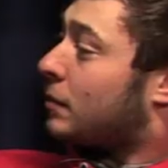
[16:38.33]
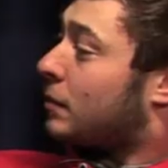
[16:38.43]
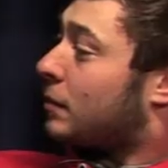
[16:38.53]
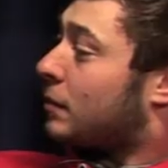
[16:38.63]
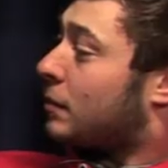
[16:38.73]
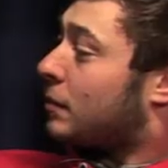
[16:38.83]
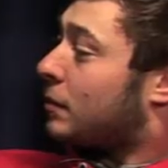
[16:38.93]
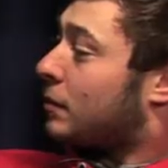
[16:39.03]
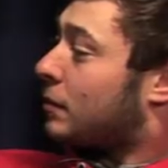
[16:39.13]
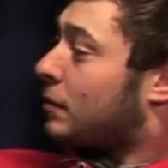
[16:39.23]

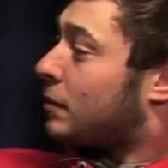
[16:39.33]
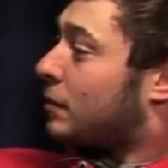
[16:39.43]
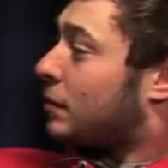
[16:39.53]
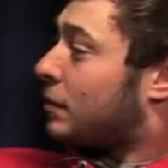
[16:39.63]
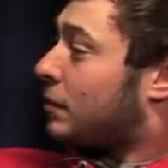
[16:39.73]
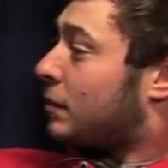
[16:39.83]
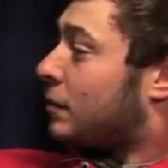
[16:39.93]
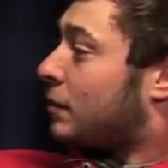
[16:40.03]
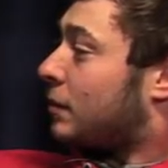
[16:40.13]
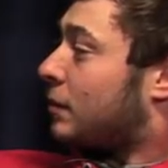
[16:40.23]

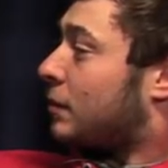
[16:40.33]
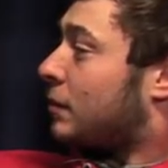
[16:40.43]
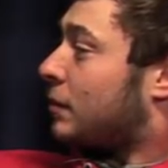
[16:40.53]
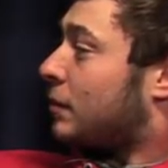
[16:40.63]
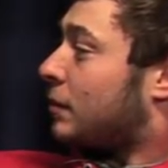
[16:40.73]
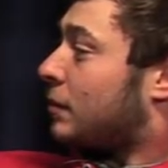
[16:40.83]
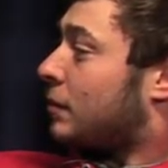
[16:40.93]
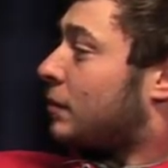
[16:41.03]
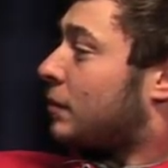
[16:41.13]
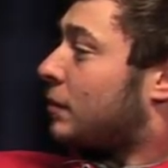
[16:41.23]

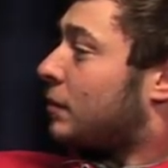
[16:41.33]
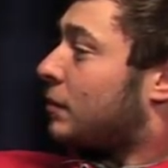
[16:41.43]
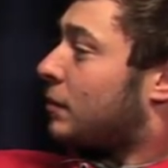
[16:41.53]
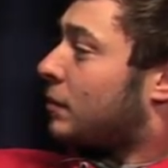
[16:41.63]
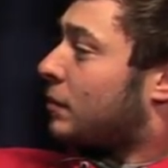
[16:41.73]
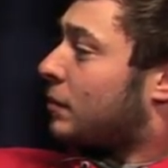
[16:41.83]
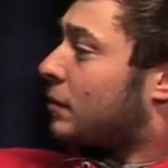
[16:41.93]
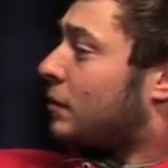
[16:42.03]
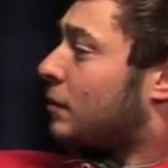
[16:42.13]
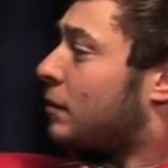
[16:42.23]

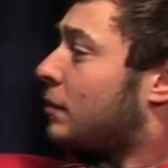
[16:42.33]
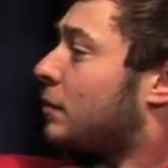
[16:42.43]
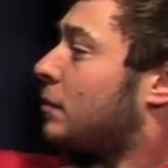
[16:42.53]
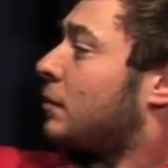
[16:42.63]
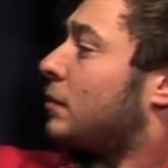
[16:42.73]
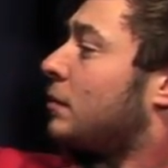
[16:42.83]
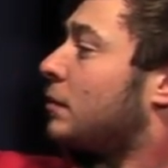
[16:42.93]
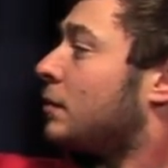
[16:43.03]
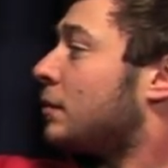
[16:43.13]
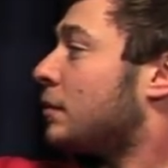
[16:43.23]

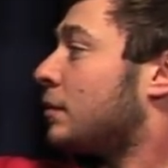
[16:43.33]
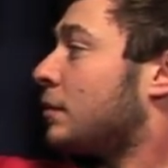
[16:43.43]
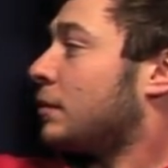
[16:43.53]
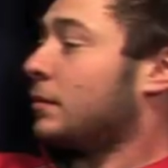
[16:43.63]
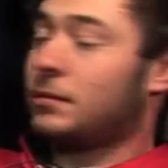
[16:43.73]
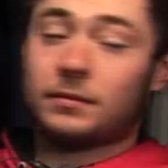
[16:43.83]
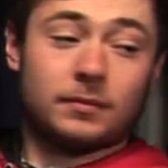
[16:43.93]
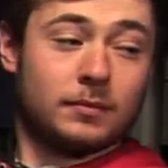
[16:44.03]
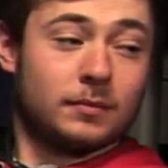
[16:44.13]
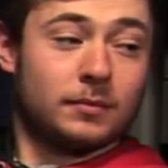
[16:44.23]

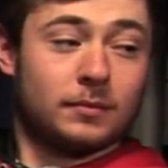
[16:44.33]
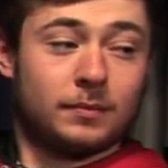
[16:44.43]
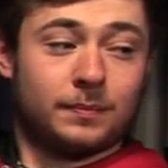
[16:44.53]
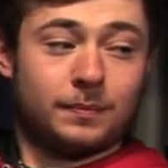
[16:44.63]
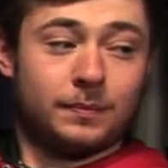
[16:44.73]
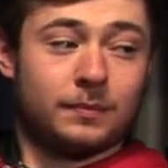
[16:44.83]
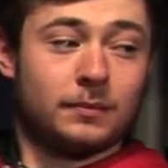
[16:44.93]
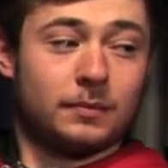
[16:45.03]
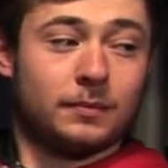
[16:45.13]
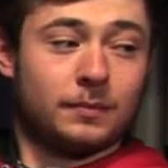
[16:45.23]

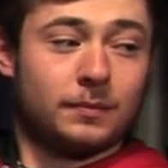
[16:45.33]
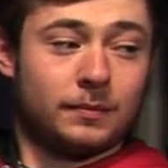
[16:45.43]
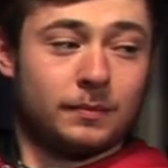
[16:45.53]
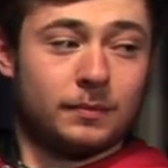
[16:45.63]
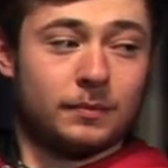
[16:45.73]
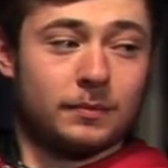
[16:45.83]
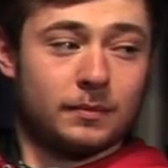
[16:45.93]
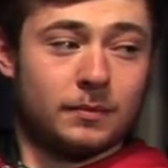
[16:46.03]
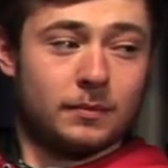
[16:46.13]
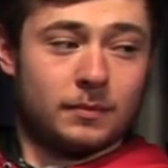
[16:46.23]
This person isn't speaking.